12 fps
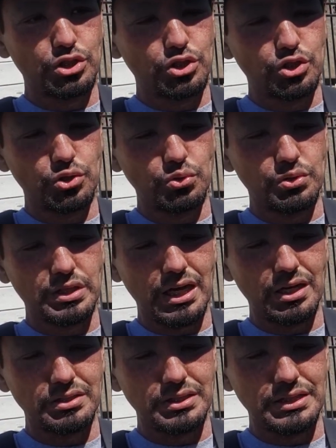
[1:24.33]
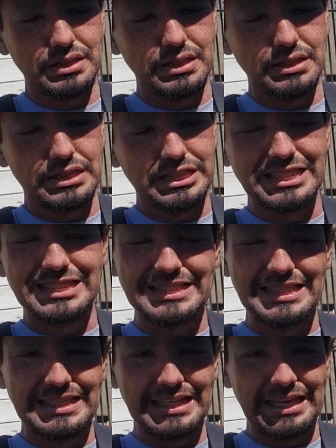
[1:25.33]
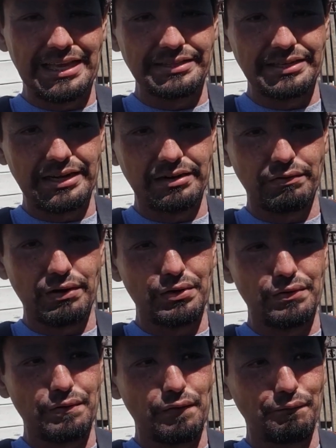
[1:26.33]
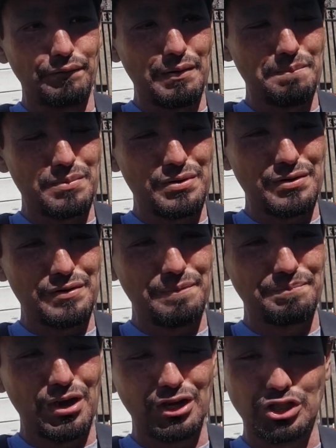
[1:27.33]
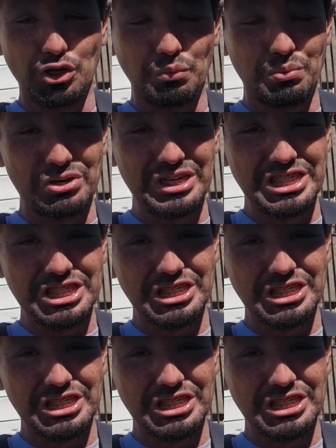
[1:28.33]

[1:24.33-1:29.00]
2016, the ending, like around November, October,